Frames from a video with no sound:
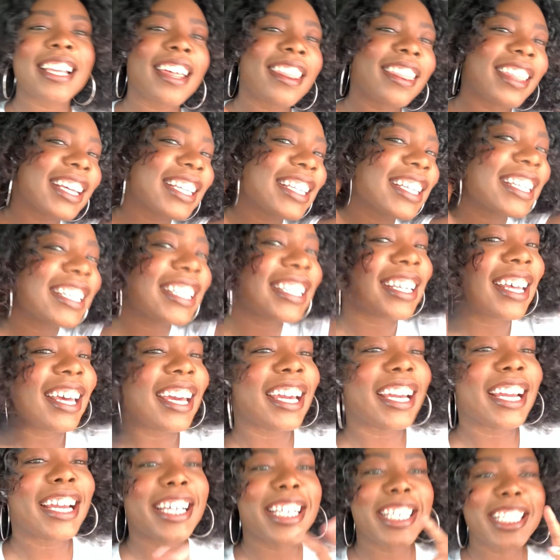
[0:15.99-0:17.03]
this is
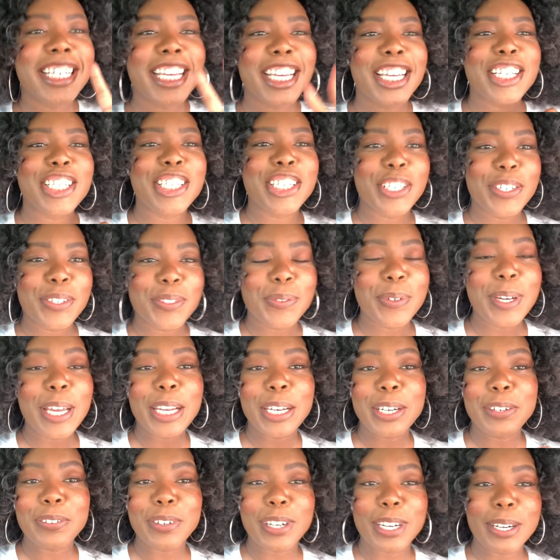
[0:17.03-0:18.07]
like day 2 in
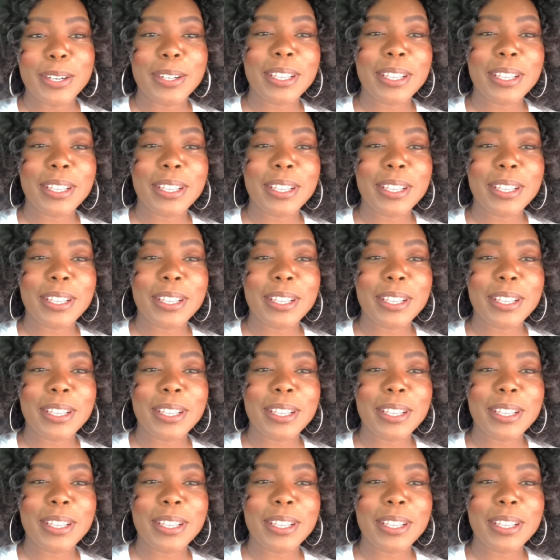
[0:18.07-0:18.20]
a row